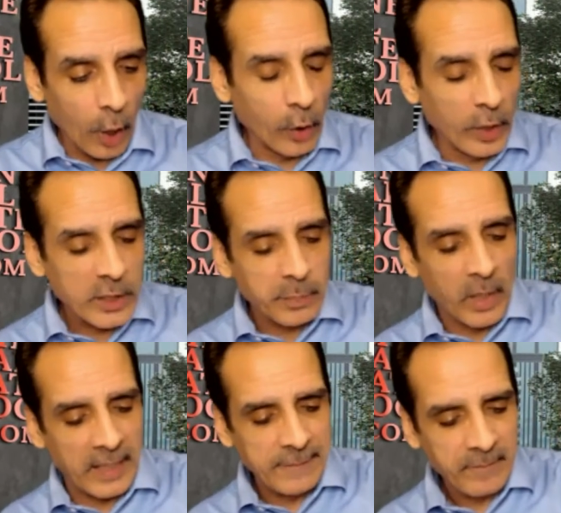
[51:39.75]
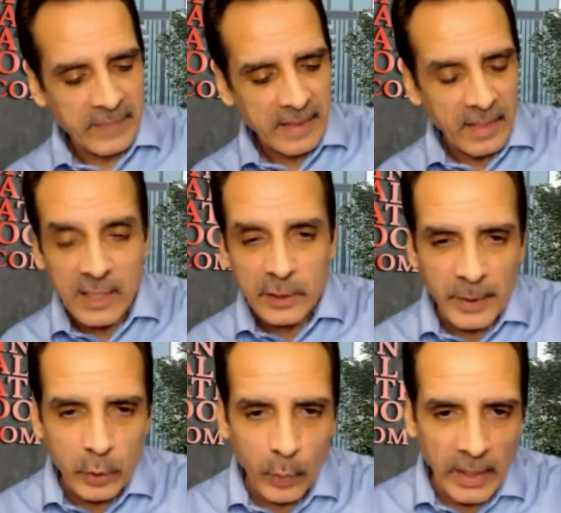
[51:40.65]
Earnest money is
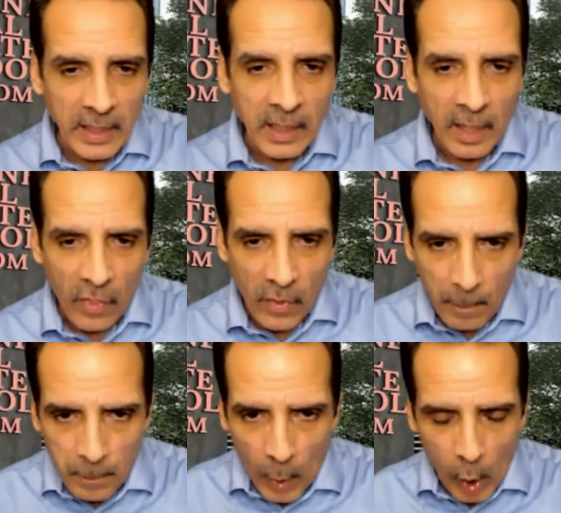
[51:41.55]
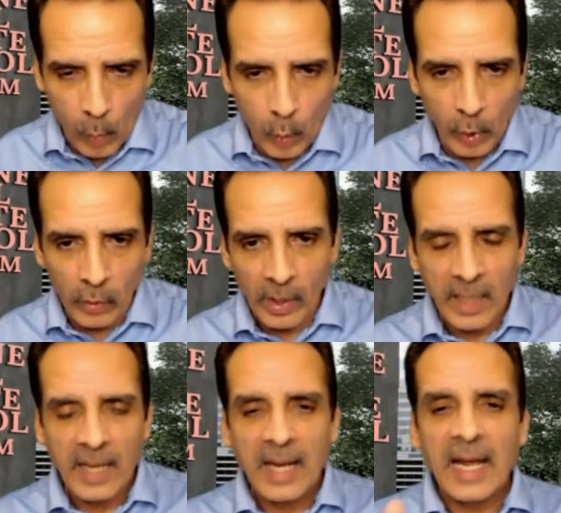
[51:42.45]
between the borrower
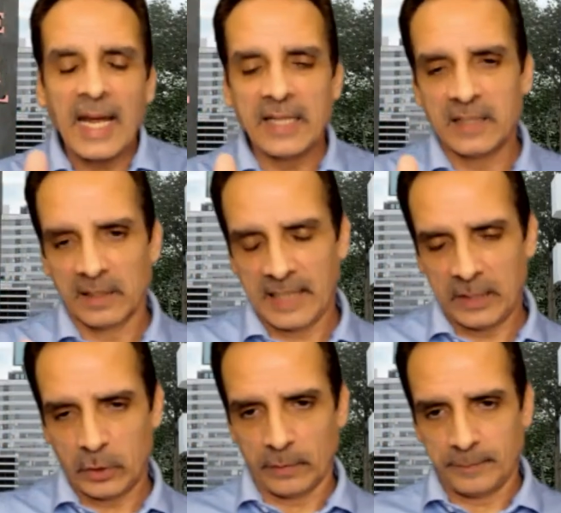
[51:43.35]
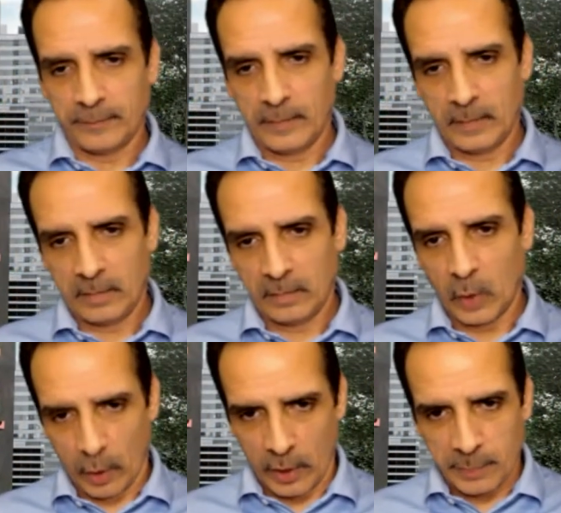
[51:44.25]
and the lender.
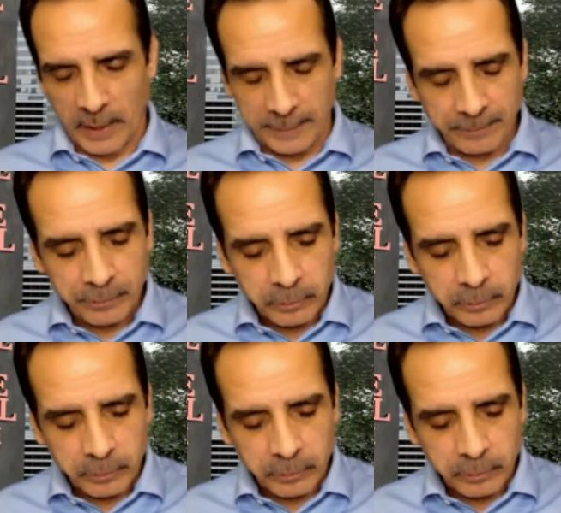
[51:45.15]
Earnest money.